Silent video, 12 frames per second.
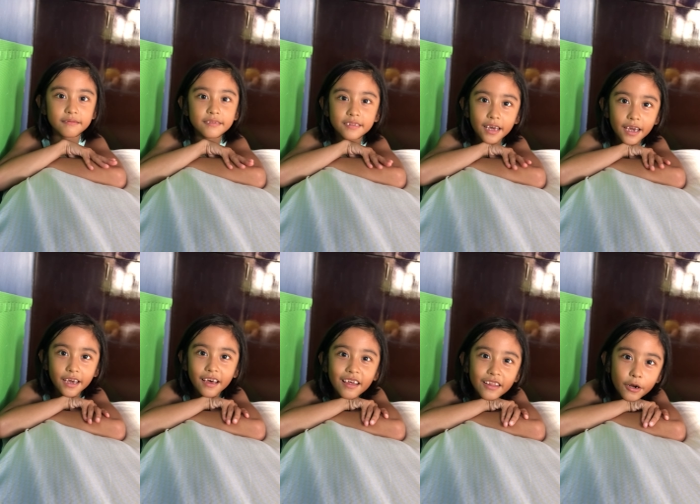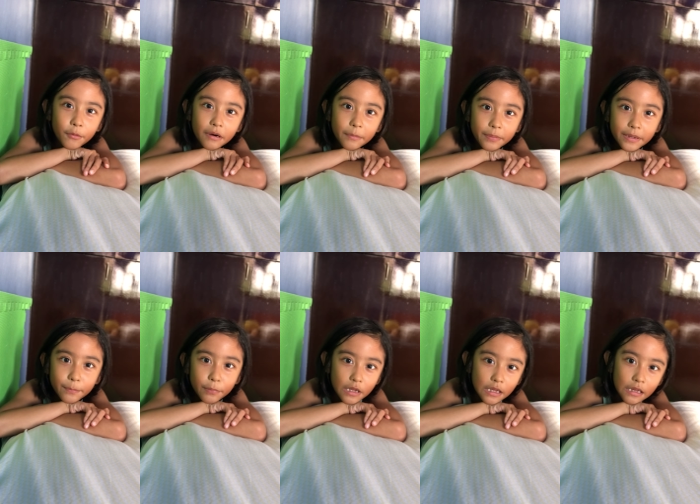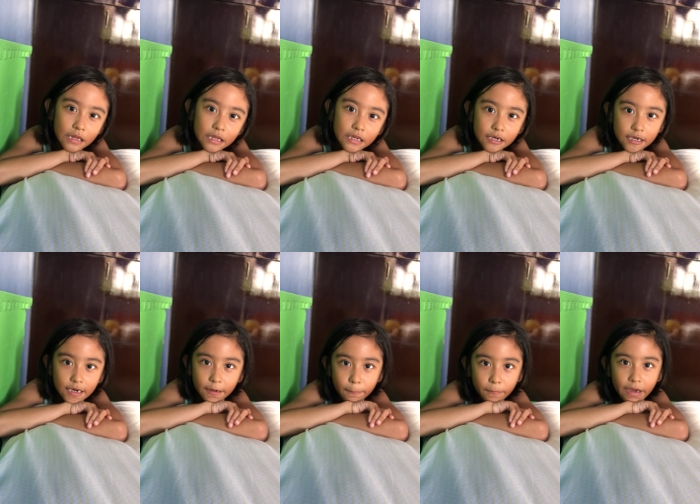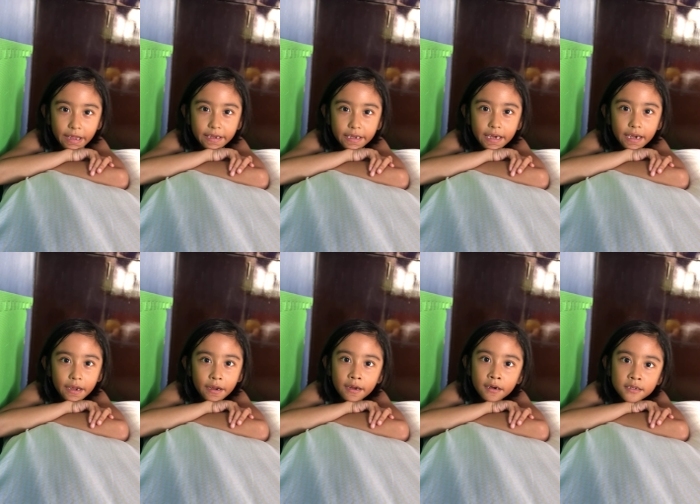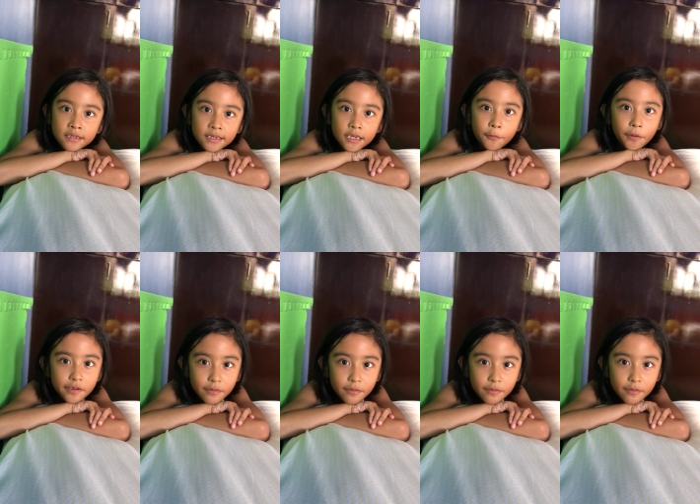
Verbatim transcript: they, there were people and their skin was